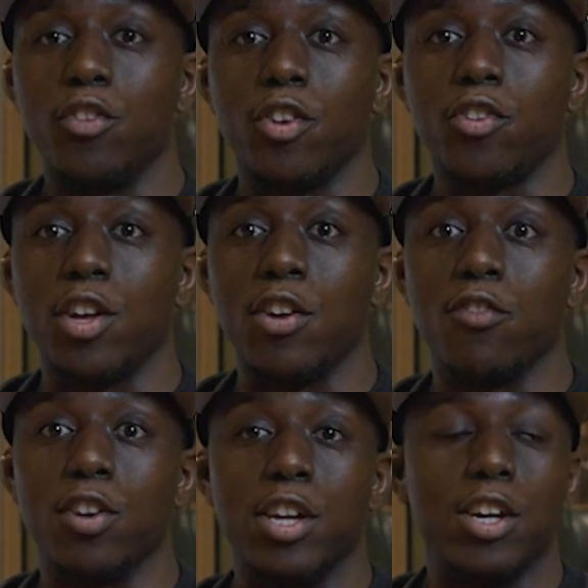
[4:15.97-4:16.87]
Just
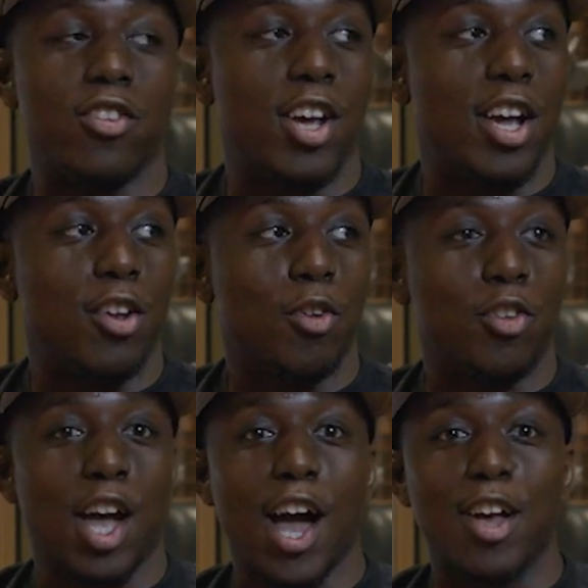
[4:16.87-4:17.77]
even EJ and
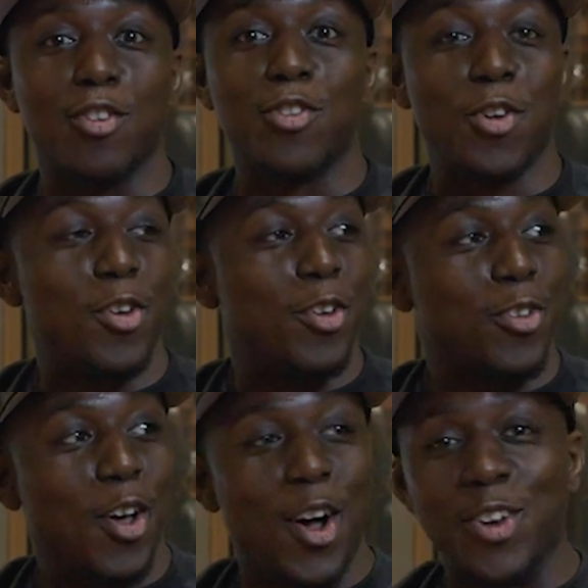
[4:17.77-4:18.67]
those guys cheering
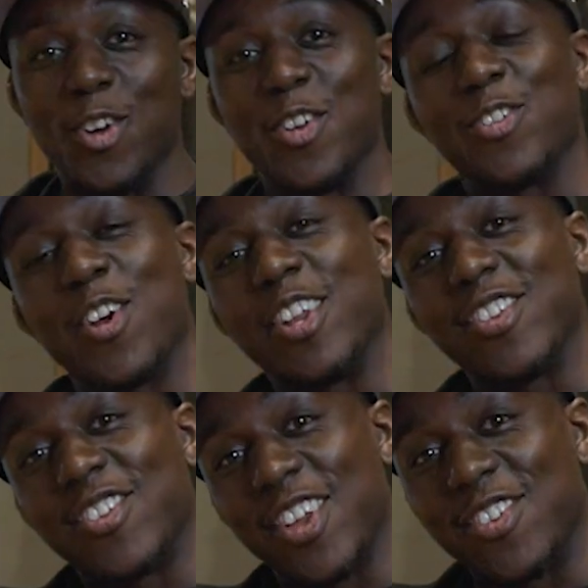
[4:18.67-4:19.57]
us on during
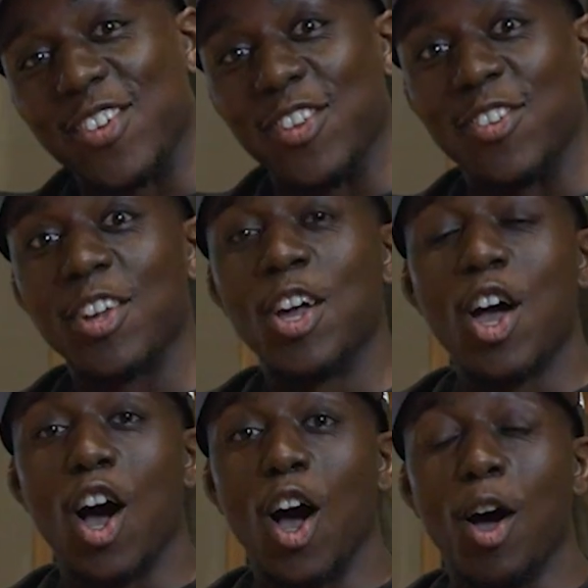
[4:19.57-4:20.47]
training
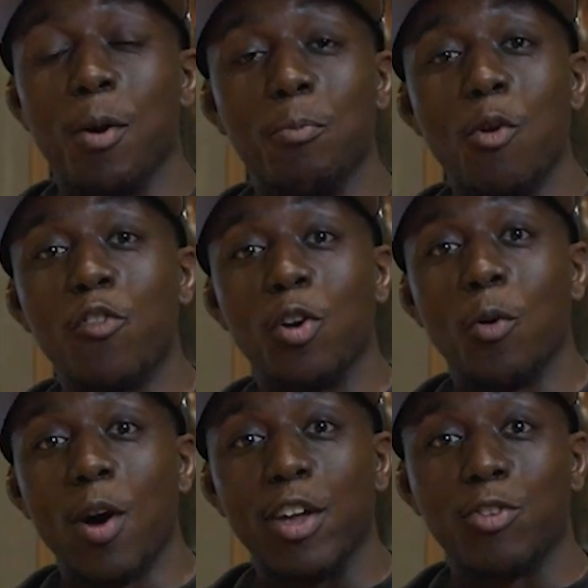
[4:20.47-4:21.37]
sessions, moving
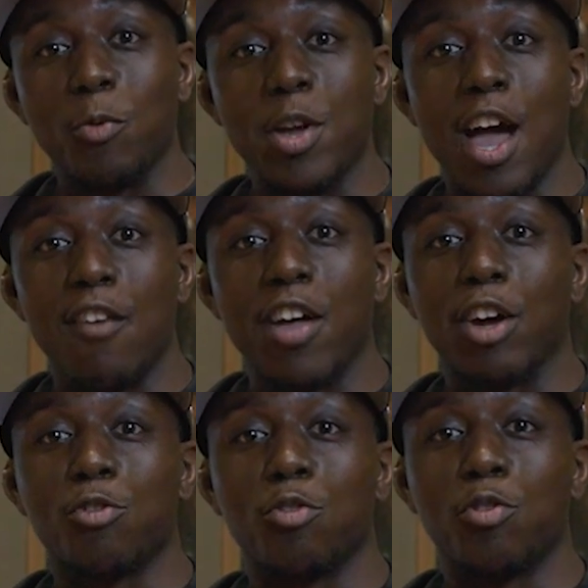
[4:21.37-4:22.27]
away so we have
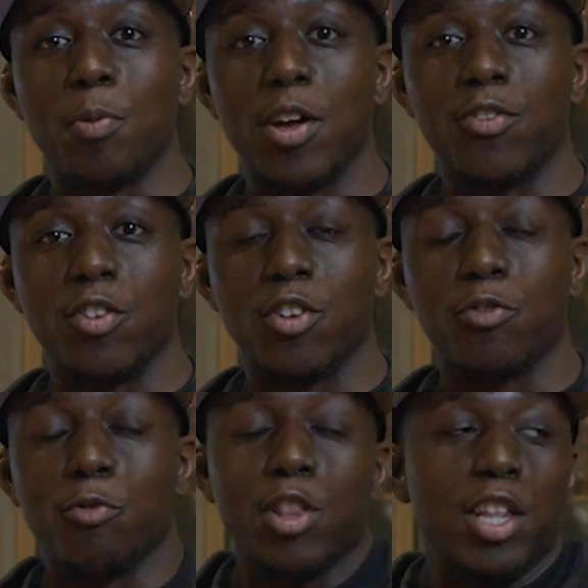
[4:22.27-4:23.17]
extra space and
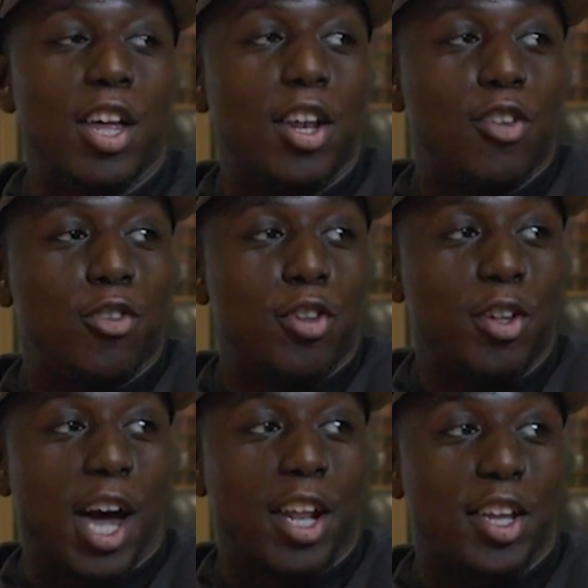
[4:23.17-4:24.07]
just really letting us
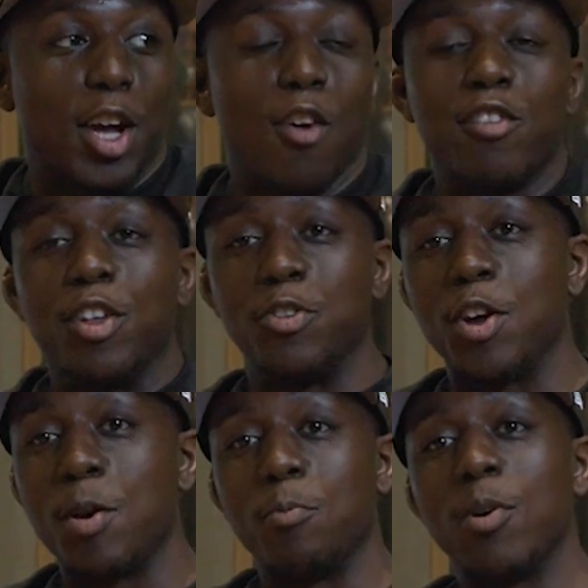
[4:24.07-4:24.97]
kind of take over the
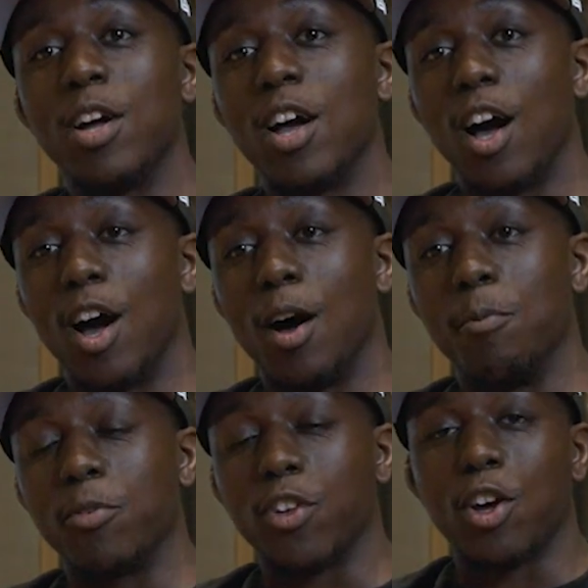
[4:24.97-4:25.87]
gym.
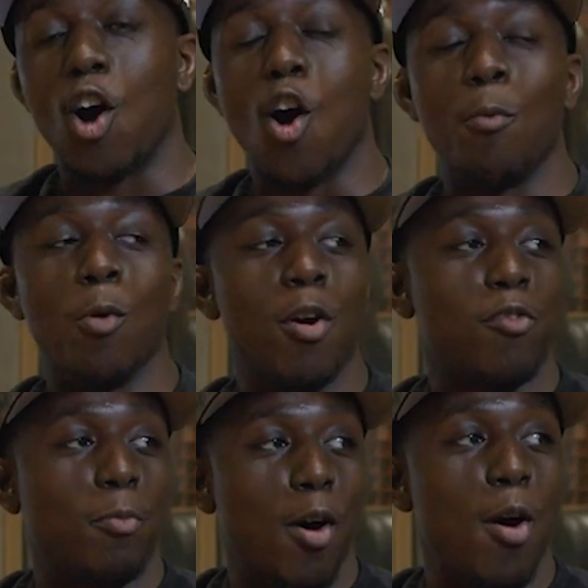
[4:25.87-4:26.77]
It's like a home away
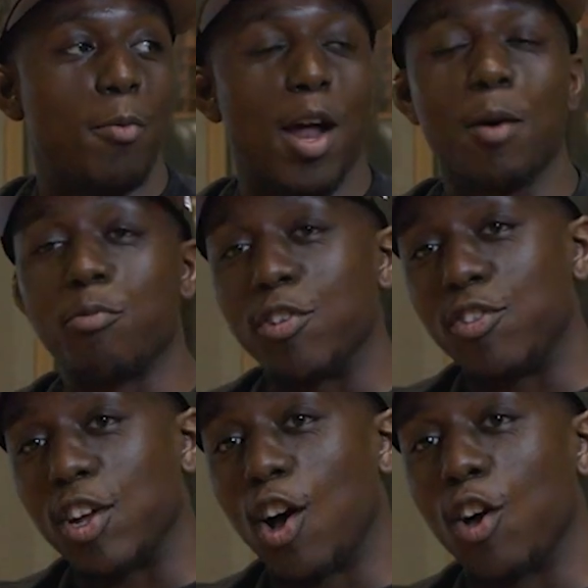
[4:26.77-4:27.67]
from home, and I
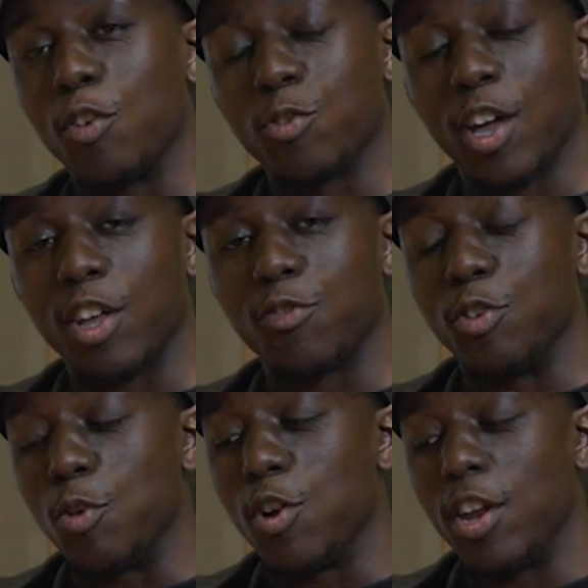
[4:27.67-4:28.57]
appreciate all those guys
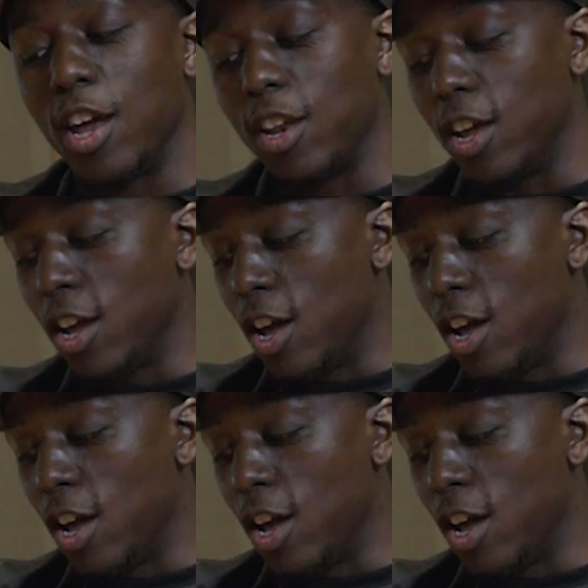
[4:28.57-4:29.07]
for doing that.